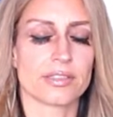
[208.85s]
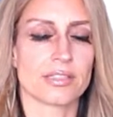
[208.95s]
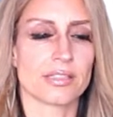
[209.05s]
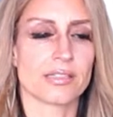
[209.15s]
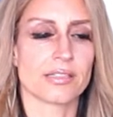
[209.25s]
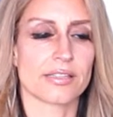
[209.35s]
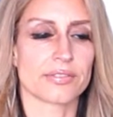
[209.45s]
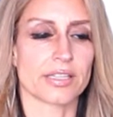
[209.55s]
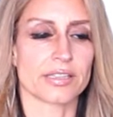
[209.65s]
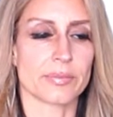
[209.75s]
I
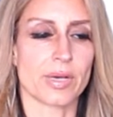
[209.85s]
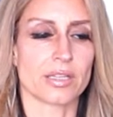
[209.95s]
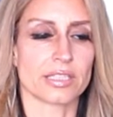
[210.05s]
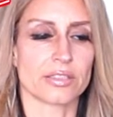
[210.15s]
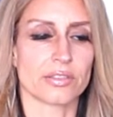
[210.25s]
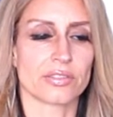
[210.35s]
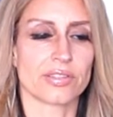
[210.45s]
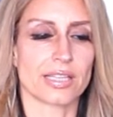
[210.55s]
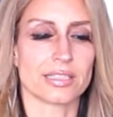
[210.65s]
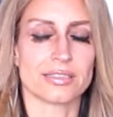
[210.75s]
forgot the molecule,
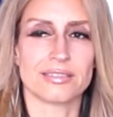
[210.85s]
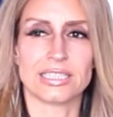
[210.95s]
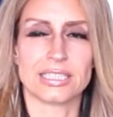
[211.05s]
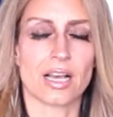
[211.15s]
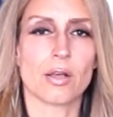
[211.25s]
celadine.